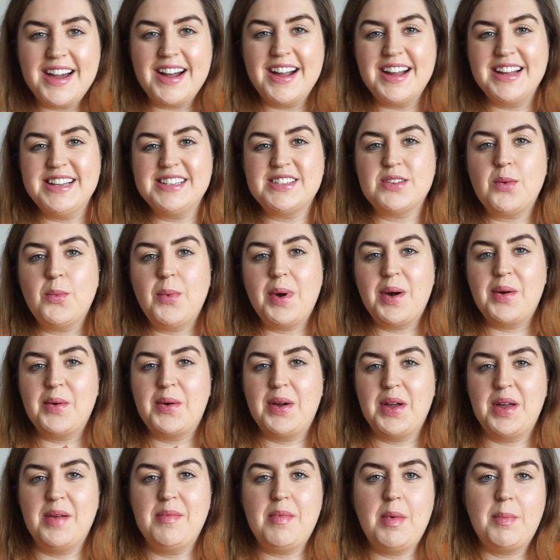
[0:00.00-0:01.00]
guys,
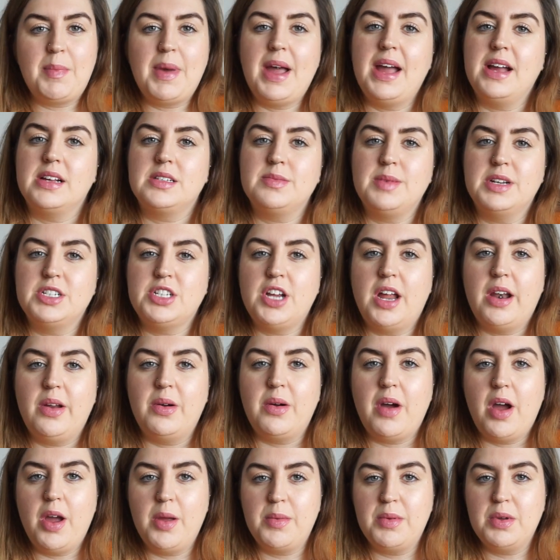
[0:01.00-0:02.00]
welcome back to my channel. I
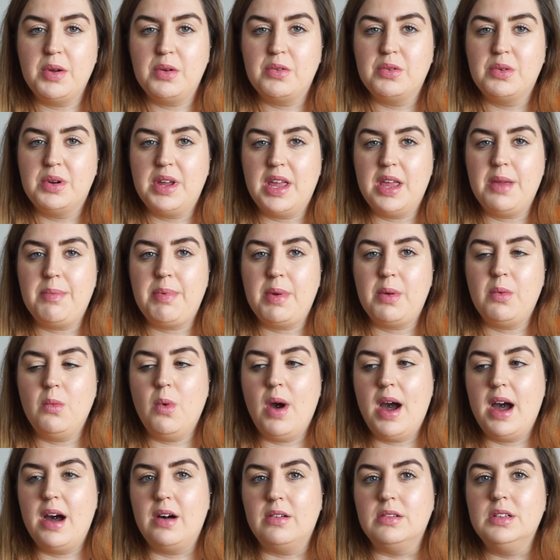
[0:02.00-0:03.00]
hope you're all keeping
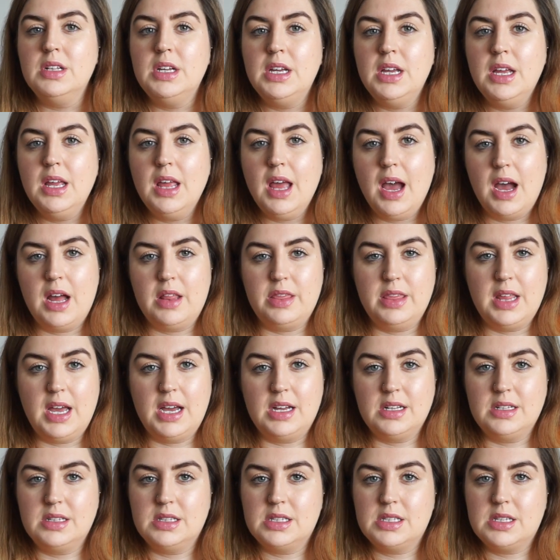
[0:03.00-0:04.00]
well and
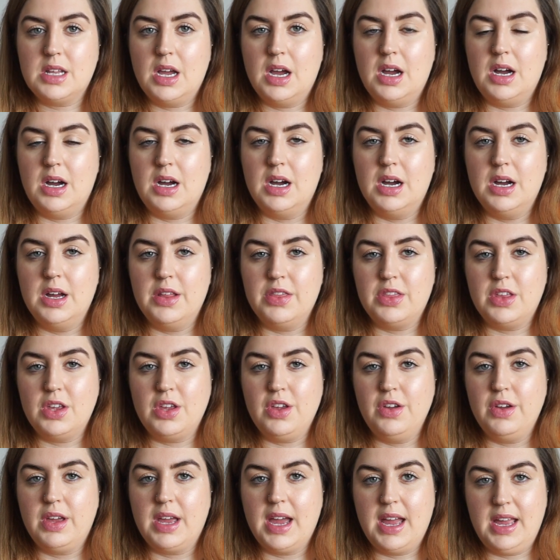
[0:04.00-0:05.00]
that the
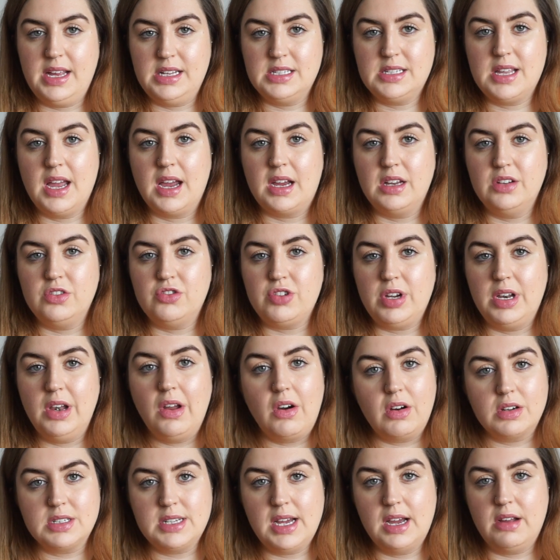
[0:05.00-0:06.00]
UK secondary
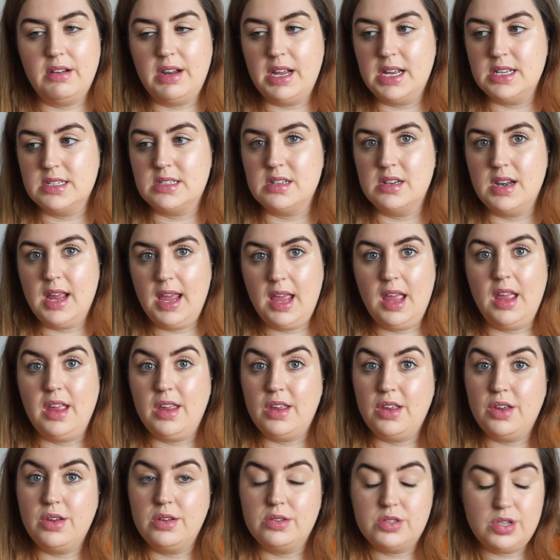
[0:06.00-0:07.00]
lockdown isn't hitting
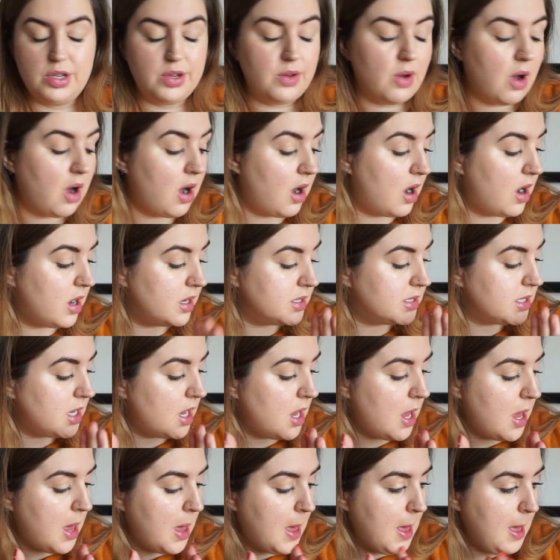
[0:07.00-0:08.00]
you too hard.
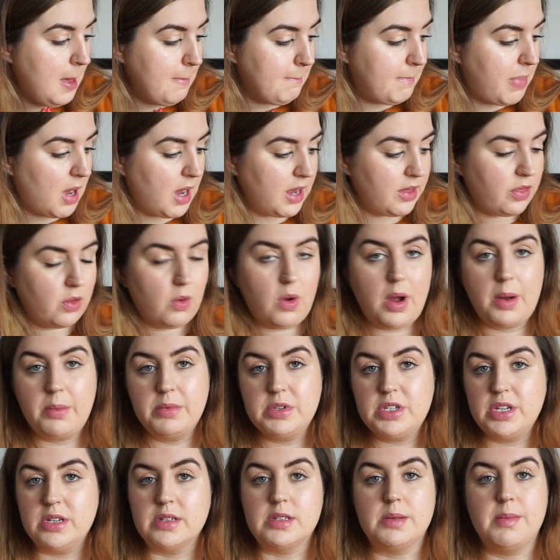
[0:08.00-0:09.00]
But I thought I would
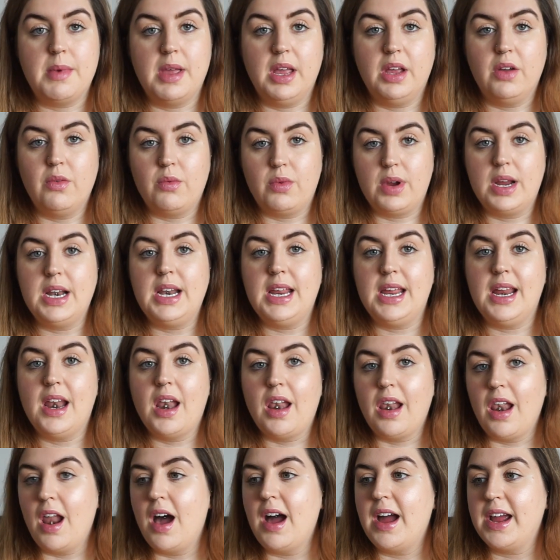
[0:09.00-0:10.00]
do something really
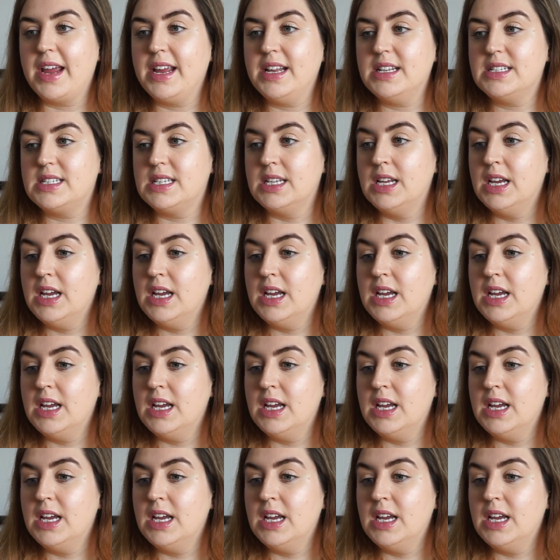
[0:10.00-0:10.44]
light,